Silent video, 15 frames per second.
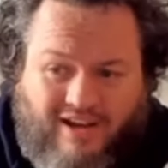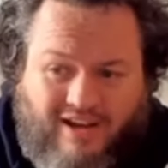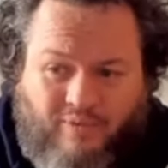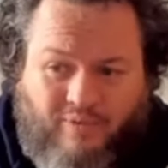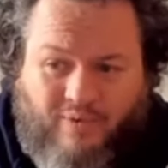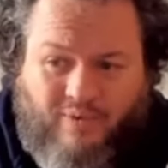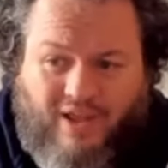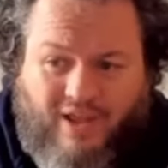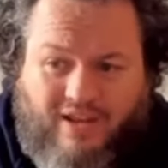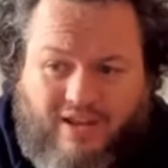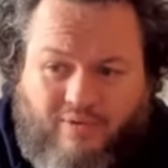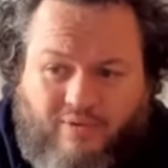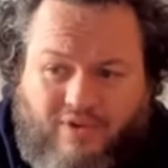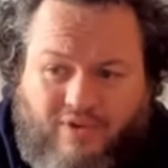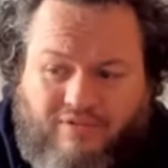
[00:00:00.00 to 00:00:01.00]
And
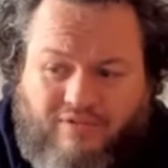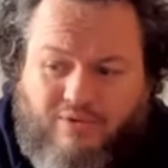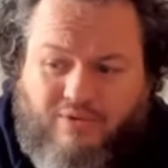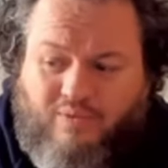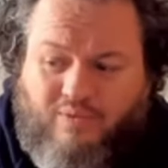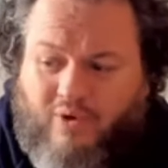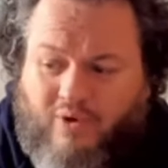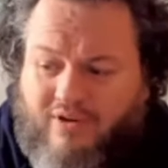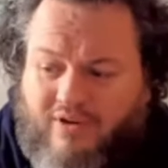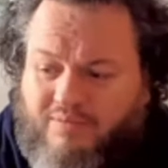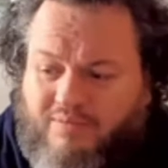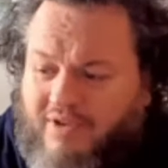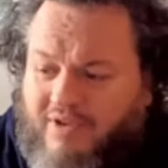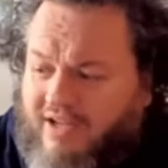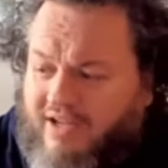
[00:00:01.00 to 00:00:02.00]

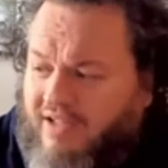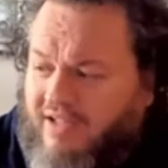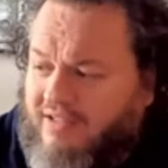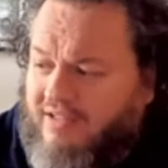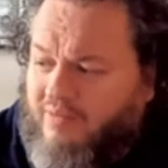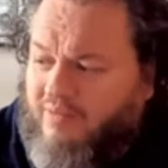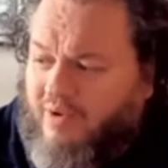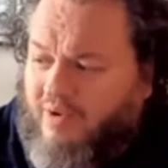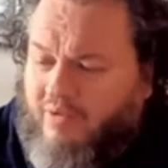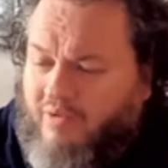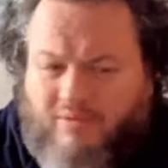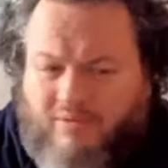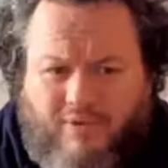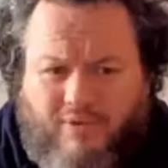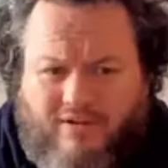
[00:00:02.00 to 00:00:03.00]
we
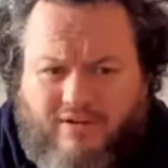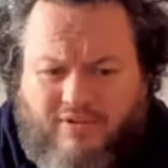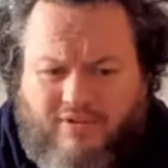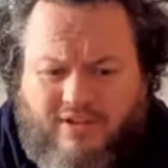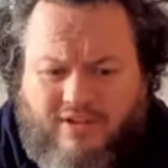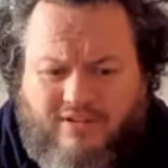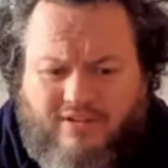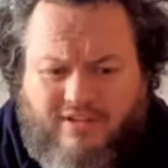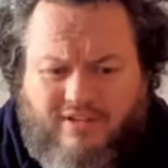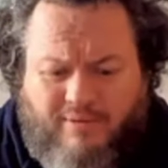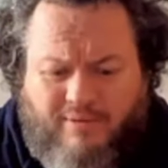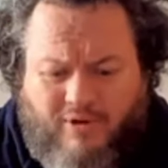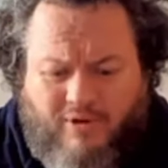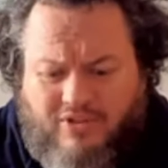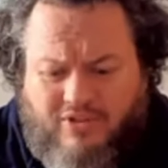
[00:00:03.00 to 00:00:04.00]
weren't part of a
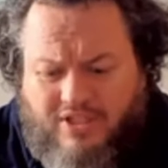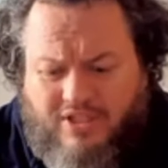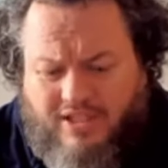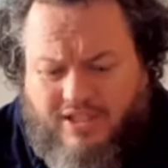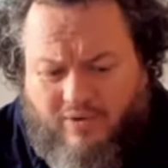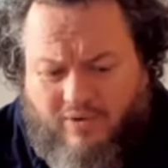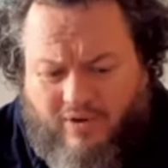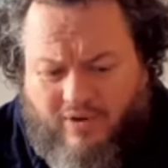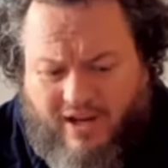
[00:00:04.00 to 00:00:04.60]
demo scene,